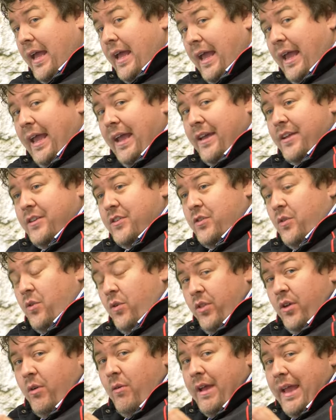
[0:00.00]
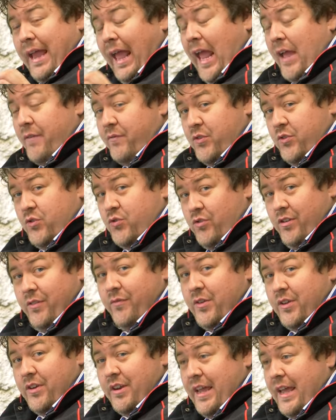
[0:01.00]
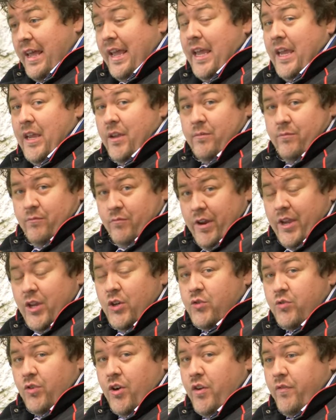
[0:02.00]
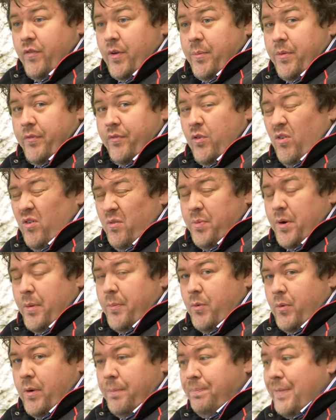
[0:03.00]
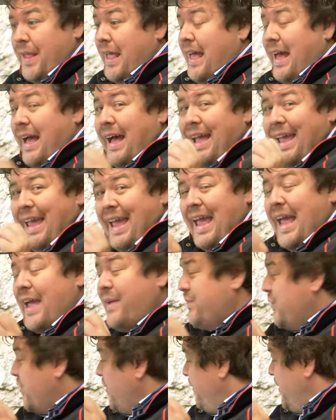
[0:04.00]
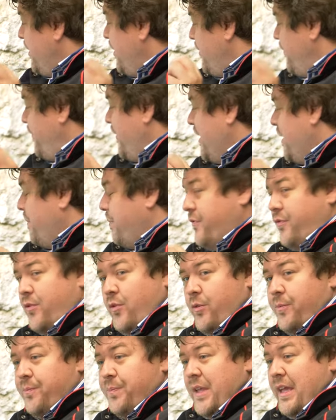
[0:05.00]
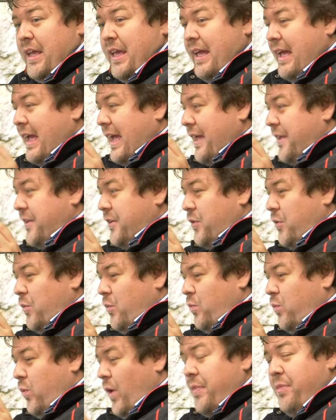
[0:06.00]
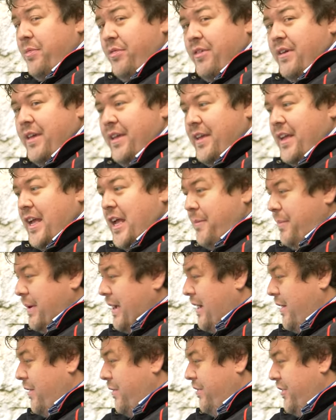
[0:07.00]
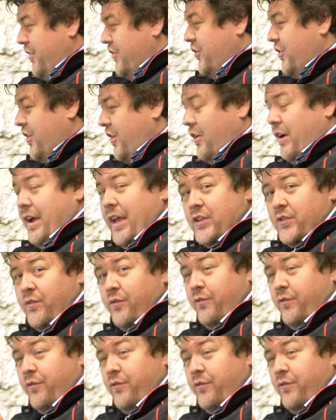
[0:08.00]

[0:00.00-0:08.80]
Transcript: And although I haven't driven a Range Rover before, a proper one, I have driven a Defender before. And one thing about this car is